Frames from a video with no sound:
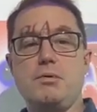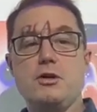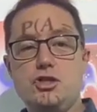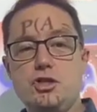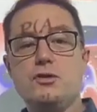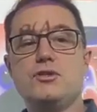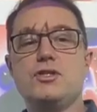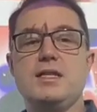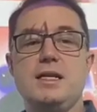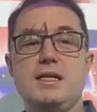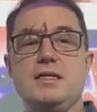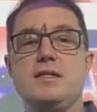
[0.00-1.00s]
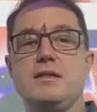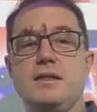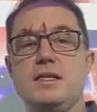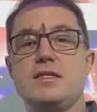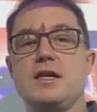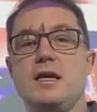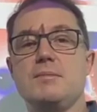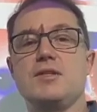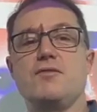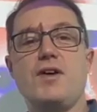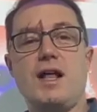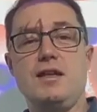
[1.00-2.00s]
produce these
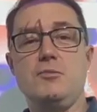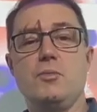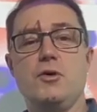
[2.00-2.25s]
types of value